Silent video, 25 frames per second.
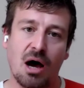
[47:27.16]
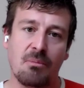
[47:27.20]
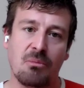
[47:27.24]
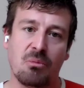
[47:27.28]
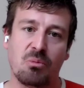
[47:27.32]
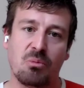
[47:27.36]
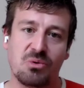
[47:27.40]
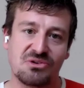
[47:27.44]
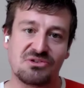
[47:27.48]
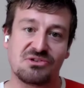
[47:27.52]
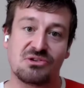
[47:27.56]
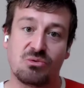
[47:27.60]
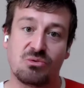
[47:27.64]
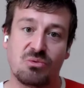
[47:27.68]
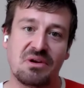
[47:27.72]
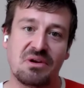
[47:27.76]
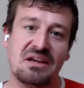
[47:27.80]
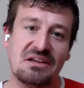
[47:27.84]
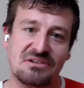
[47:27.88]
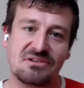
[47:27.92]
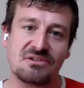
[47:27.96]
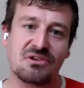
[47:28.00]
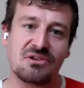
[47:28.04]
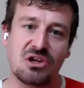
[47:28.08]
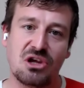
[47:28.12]
was the
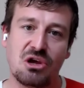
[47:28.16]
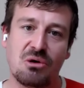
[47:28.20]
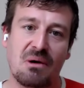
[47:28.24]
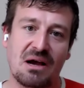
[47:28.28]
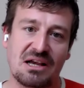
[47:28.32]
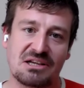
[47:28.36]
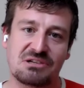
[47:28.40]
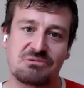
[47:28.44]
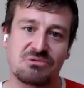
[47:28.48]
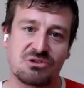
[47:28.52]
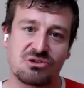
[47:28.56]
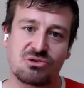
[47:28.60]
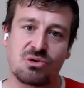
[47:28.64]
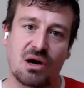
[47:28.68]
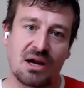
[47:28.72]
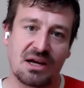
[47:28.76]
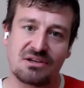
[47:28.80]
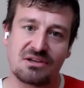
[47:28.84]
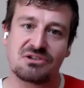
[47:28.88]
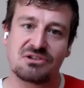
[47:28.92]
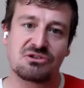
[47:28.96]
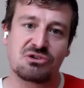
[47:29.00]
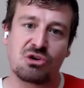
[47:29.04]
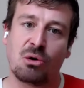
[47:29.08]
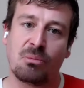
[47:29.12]
reason the US was
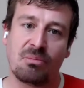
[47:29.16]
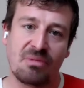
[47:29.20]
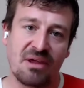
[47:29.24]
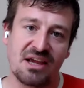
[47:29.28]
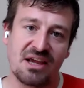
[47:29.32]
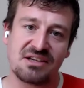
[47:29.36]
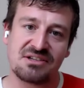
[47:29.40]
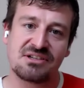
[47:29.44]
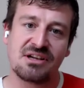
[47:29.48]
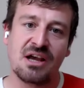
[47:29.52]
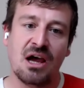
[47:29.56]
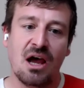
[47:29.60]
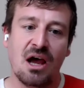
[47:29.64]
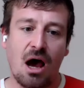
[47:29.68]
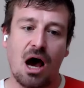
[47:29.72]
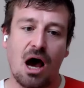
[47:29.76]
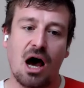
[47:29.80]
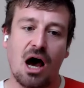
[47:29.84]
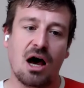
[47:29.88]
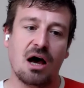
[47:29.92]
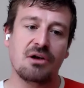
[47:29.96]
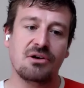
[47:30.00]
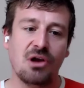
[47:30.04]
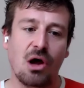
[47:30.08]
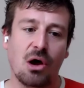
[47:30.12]
trying to stop this.
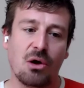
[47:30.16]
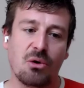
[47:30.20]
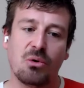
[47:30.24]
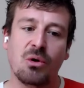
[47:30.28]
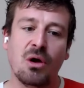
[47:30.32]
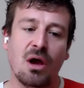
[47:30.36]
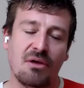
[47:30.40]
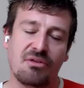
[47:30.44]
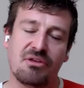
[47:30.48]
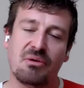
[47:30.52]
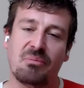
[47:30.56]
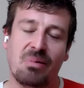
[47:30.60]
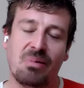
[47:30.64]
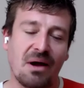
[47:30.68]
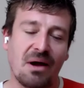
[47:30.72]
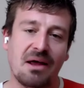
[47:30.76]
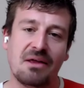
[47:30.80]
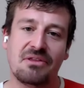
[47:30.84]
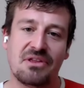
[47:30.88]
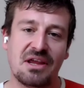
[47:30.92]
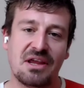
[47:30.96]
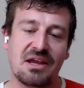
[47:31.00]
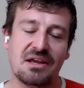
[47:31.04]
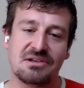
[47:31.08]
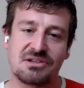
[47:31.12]
No,
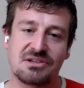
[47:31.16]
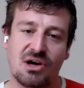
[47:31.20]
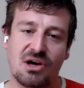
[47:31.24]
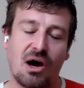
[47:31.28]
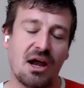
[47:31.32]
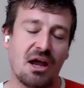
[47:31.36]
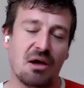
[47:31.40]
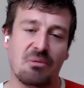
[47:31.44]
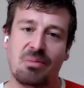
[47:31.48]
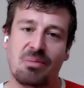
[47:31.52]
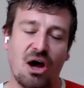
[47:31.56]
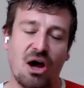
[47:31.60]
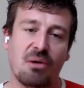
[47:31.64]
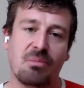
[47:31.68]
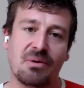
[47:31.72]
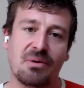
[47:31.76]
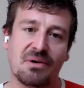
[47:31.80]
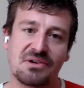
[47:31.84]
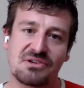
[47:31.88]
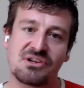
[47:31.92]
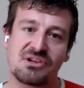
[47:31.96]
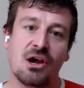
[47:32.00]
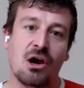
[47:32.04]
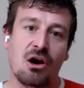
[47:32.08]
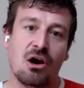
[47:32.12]
the entire
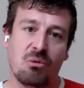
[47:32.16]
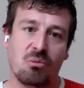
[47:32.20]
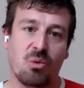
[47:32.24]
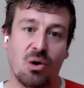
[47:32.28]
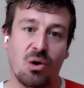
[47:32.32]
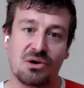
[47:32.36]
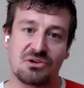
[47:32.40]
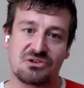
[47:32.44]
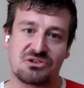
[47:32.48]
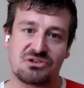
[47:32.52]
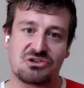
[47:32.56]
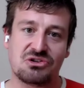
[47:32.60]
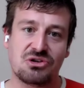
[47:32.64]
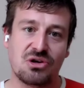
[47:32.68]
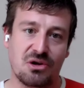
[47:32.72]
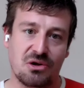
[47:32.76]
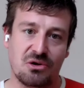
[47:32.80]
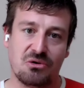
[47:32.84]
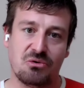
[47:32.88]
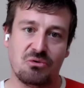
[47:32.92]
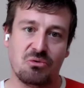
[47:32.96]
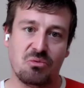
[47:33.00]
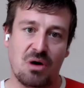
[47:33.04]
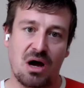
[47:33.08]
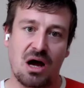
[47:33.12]
purpose was
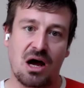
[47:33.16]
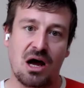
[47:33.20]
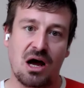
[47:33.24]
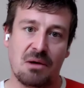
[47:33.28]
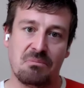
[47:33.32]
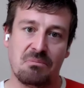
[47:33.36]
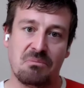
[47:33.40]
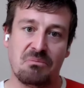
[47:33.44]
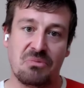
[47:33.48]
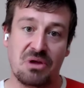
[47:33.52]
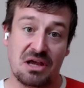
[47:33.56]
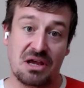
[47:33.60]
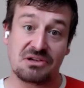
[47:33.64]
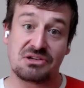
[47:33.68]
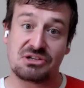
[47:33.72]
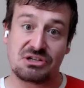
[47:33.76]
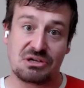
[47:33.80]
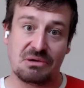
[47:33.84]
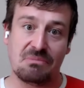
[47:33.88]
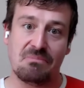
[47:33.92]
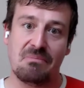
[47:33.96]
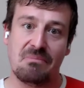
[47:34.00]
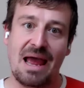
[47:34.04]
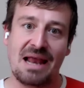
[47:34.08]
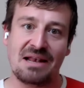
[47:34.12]
to
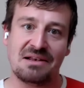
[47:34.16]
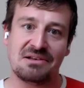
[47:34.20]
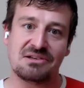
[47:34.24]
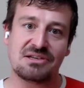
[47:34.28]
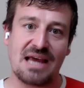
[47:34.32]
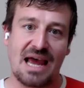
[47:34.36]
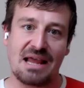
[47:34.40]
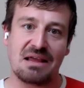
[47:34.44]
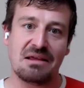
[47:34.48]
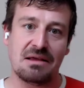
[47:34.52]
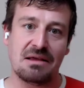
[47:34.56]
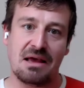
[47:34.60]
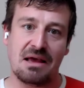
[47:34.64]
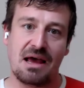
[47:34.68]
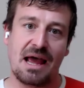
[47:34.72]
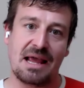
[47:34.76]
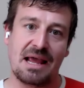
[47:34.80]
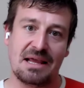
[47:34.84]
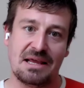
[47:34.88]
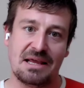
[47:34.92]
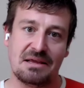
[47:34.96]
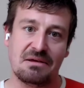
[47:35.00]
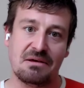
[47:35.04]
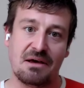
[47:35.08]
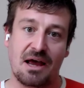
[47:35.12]
cement
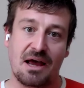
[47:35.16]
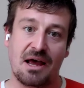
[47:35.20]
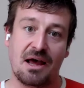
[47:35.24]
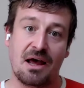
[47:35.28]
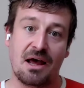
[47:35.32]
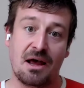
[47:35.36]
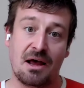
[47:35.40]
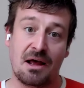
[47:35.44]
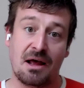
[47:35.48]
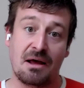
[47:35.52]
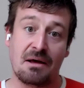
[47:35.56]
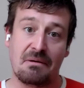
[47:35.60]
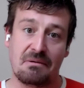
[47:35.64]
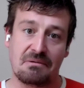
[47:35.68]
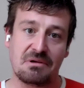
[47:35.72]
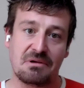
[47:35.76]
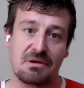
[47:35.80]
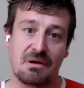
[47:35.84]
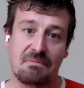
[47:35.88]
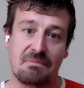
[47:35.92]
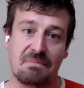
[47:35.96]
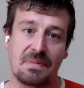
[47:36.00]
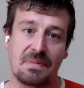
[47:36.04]
and